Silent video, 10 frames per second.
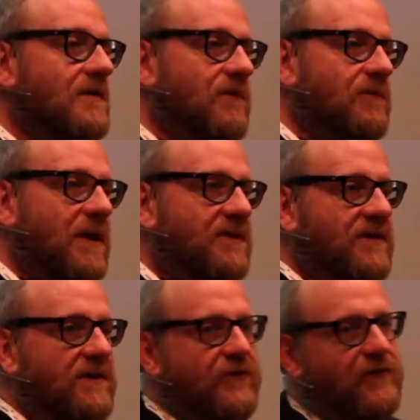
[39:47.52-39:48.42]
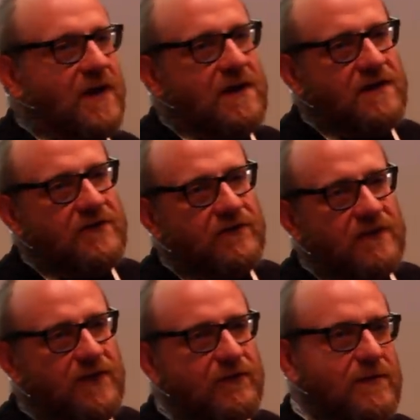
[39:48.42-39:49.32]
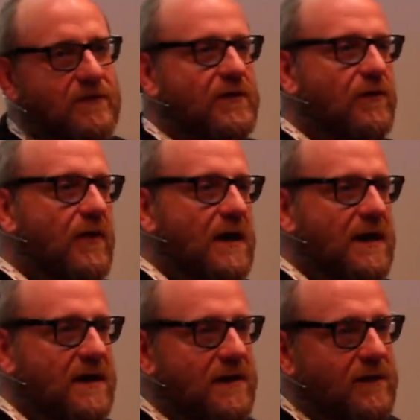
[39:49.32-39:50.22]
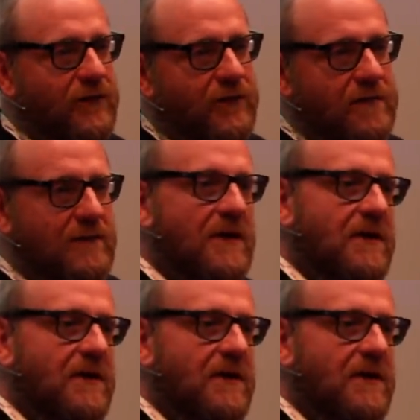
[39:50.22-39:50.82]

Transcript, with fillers: repetitive strain injury through coiling, through